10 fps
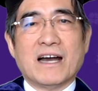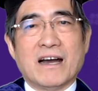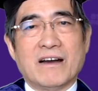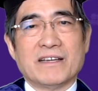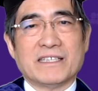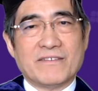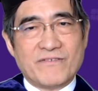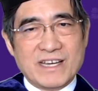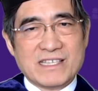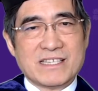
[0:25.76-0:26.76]
or in a
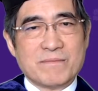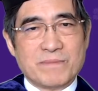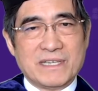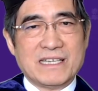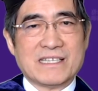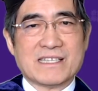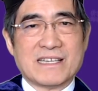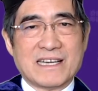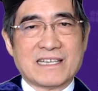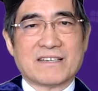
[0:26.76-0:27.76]
fancy place
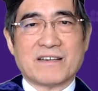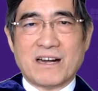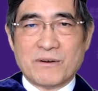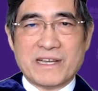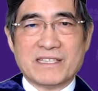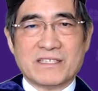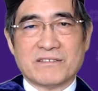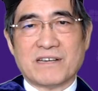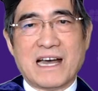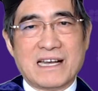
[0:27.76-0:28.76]
like
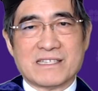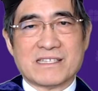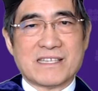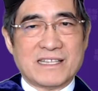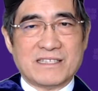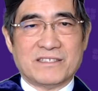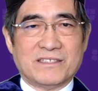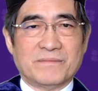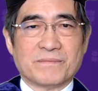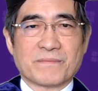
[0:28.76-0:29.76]
Oriental Art Center,
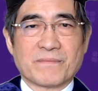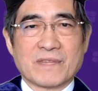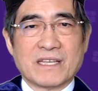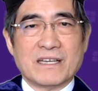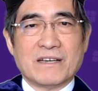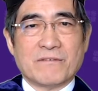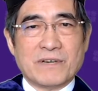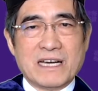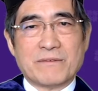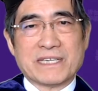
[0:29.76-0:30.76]

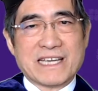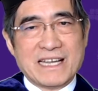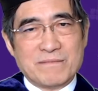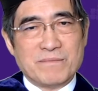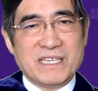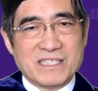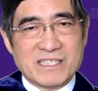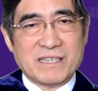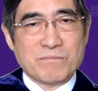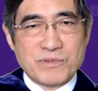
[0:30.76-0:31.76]
where we can meet
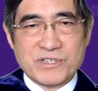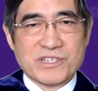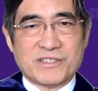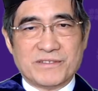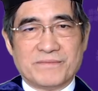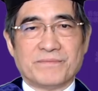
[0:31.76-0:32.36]
in person.